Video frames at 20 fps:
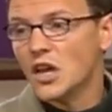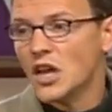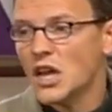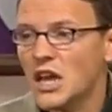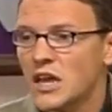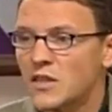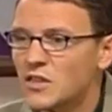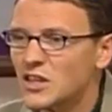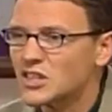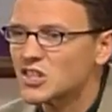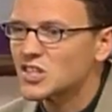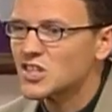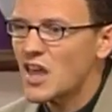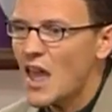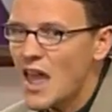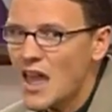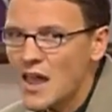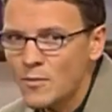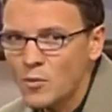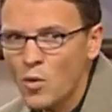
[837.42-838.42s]
In the
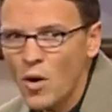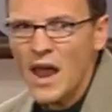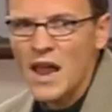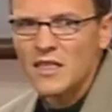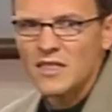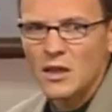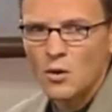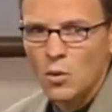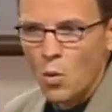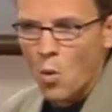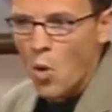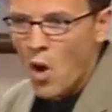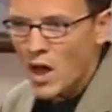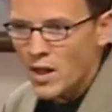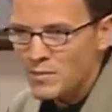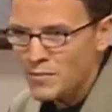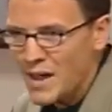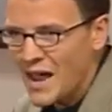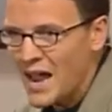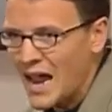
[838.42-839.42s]
same way that
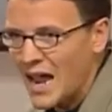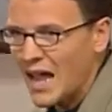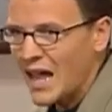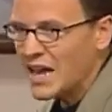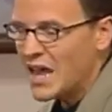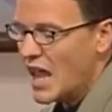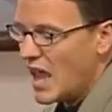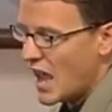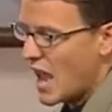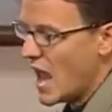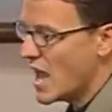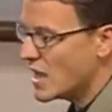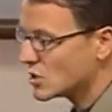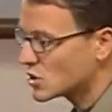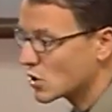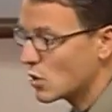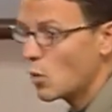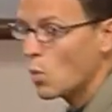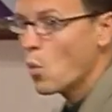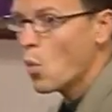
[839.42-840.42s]
one man
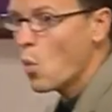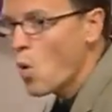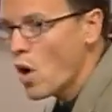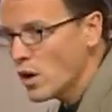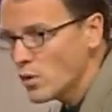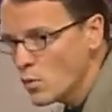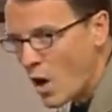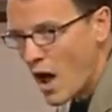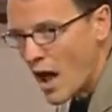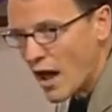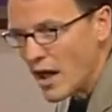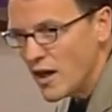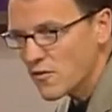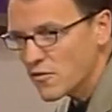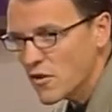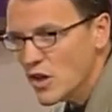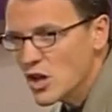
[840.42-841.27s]
has one wife,